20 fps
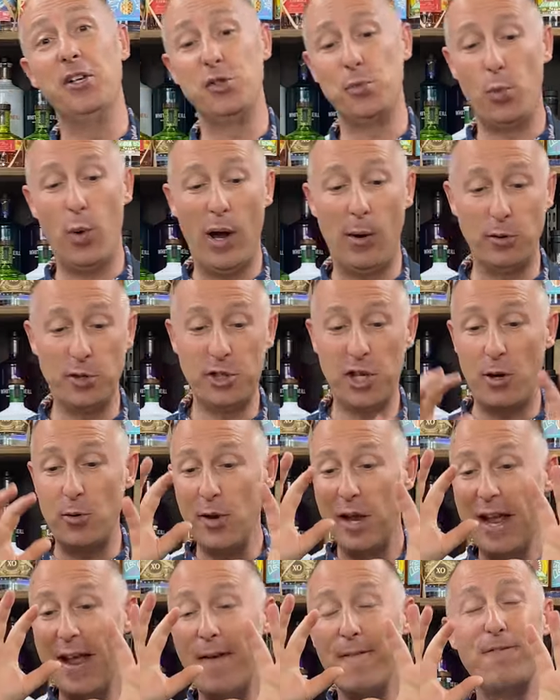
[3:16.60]
as well. So
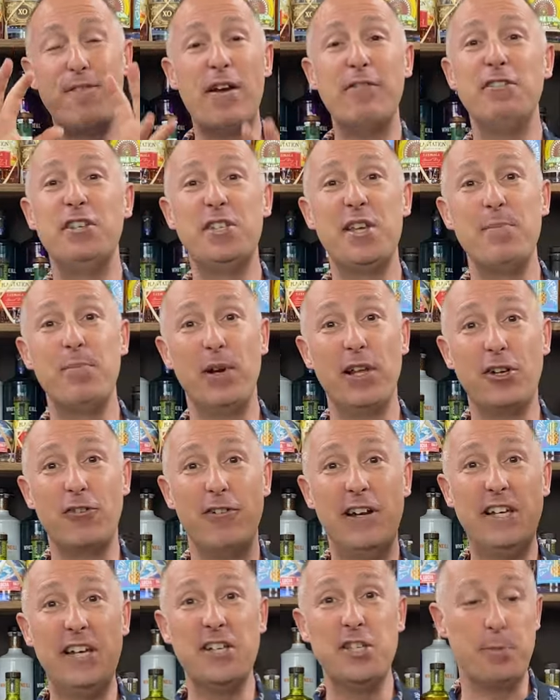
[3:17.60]
very simple
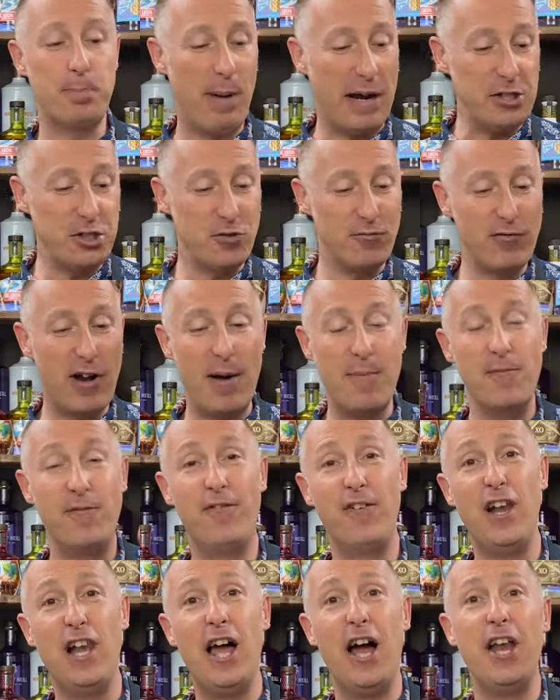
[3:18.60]
ingredients: Bajan rum,
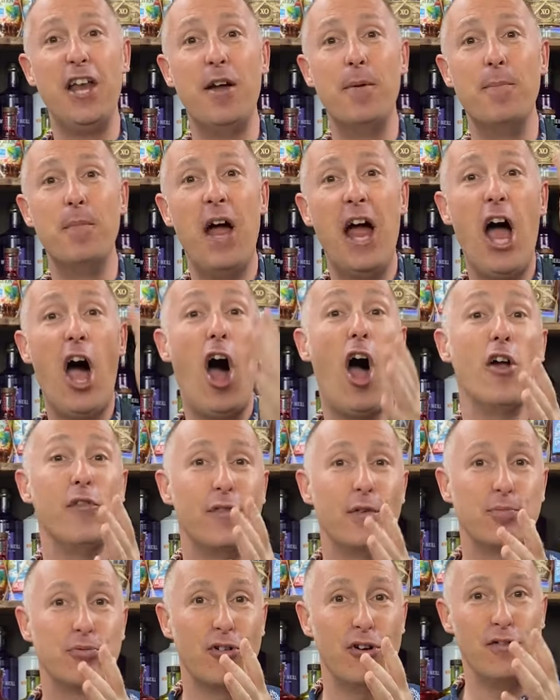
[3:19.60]
Falernum,
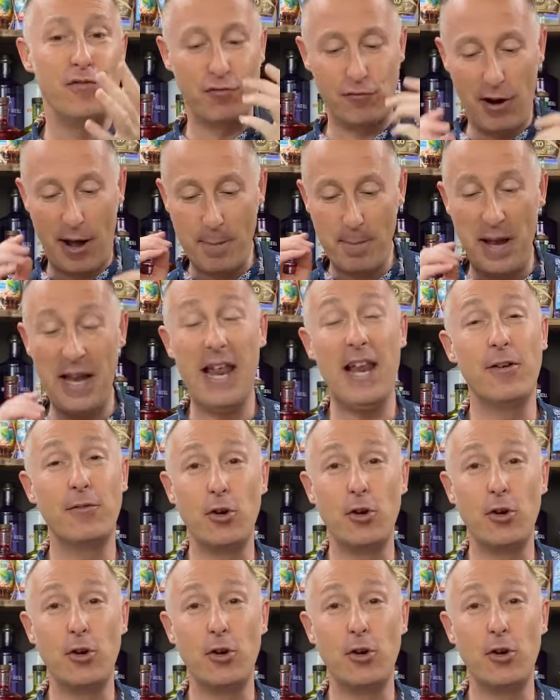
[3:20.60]
overproof rum, and then